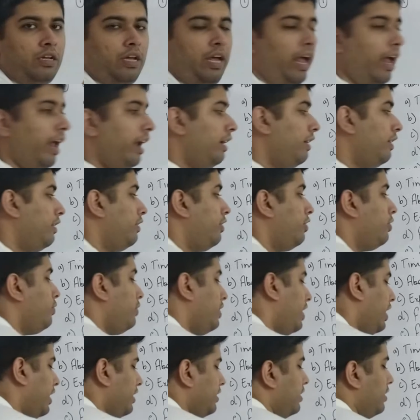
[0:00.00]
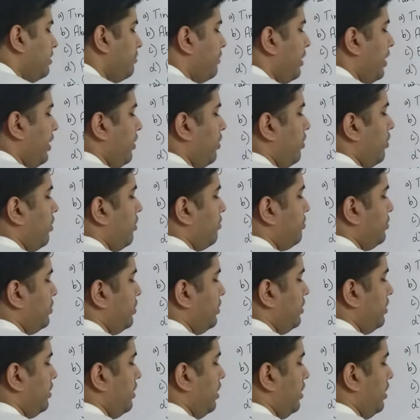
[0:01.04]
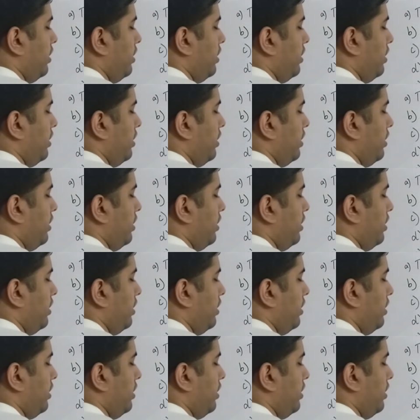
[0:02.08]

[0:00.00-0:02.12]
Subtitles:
And together my option